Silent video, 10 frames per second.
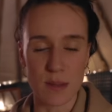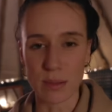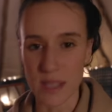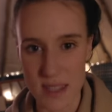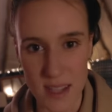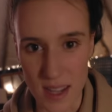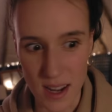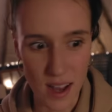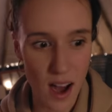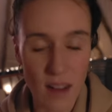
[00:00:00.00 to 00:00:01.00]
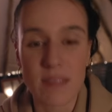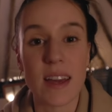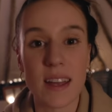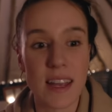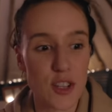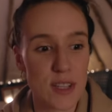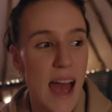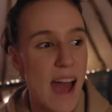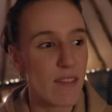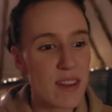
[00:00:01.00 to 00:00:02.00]
simplicity of it and just
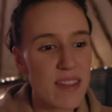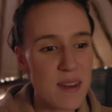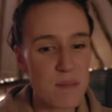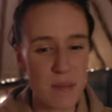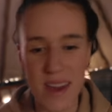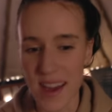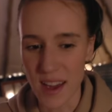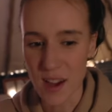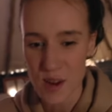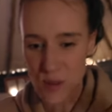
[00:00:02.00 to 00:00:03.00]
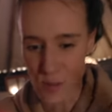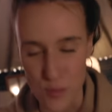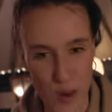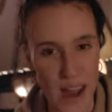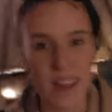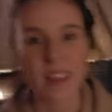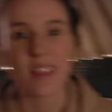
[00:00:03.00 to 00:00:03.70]
everything being right